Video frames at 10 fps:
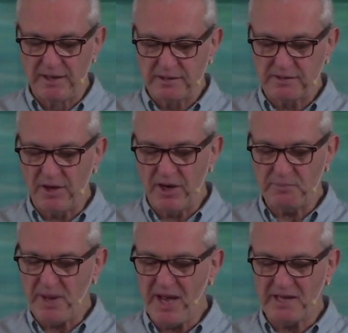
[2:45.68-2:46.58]

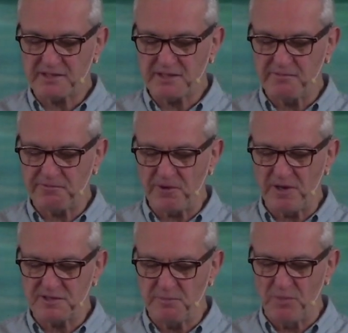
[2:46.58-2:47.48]
God passed in
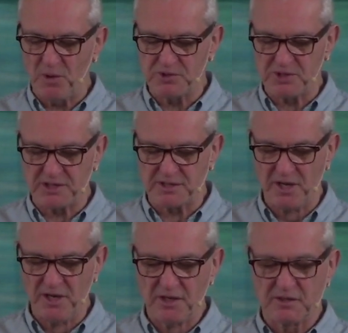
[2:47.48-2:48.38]
front of Moses,
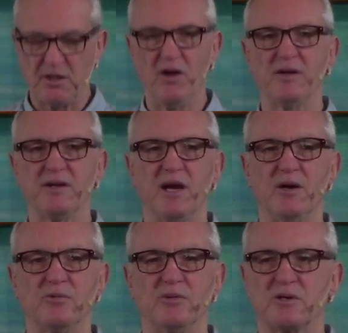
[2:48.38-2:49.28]
calling
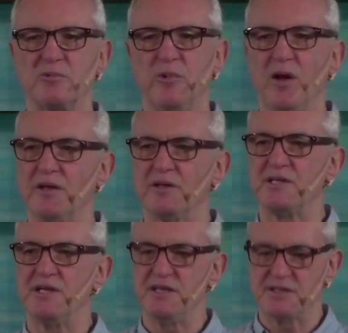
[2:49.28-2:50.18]
out the
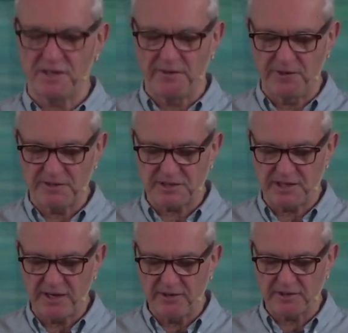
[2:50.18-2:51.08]
qualities of his
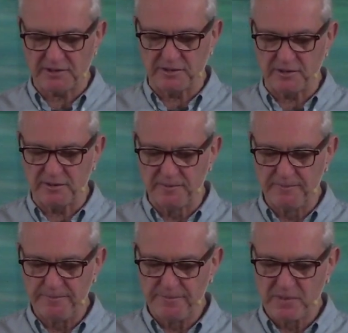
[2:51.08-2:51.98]
character:
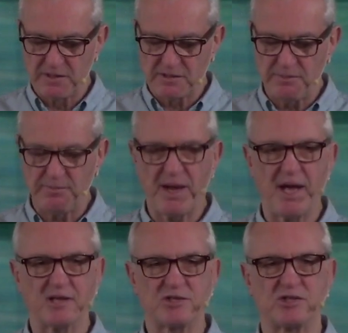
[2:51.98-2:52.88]

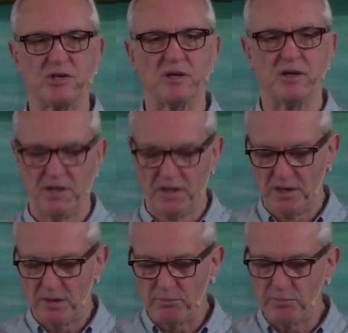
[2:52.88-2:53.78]
compassion,
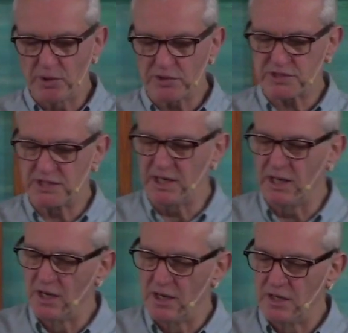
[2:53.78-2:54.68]
mercy,
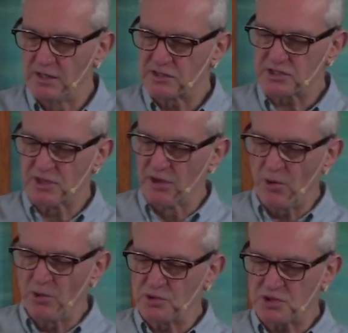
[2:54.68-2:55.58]

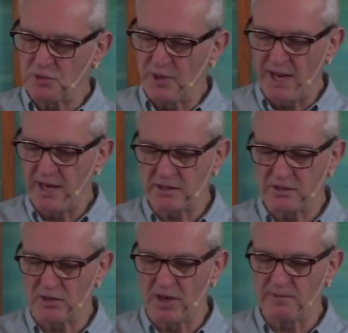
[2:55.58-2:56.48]
slow to
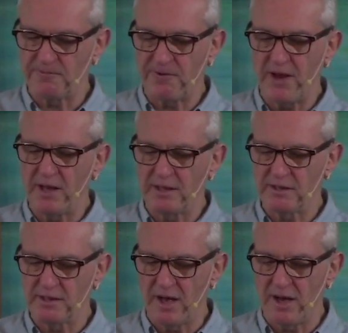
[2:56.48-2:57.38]
anger, unfailing
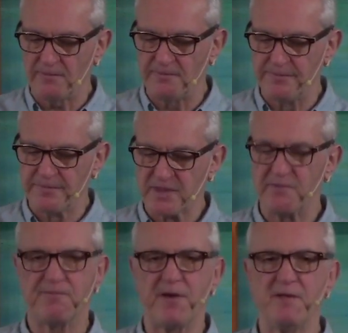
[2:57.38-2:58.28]
love,
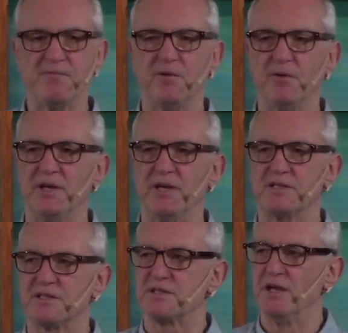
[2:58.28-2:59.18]

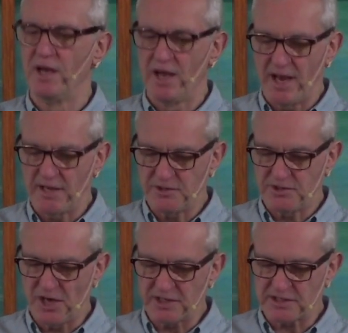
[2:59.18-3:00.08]
faithfulness, and
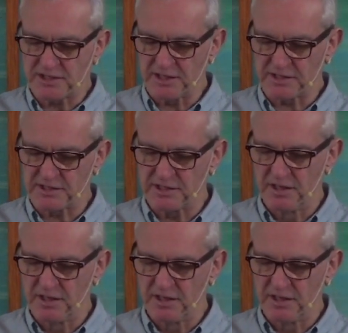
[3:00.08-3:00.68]
justice.